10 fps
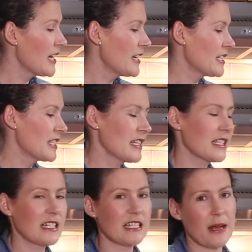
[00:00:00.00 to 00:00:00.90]
It just has
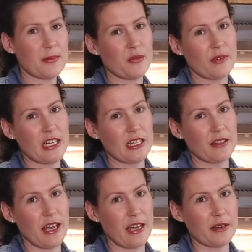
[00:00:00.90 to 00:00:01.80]
an adapter ring
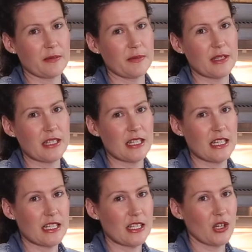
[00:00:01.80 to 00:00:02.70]
that
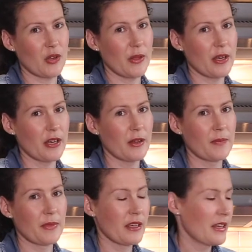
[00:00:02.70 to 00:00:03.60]
sticks it on the
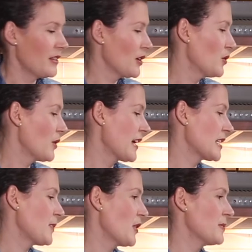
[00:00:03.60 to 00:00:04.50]
Cook
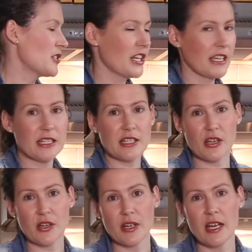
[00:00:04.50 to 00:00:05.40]
Expert machine.
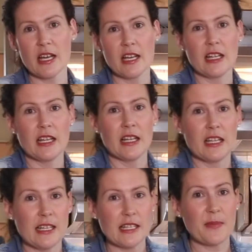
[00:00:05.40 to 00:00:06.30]
So
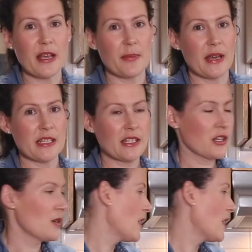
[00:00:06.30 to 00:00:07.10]
let's make pesto.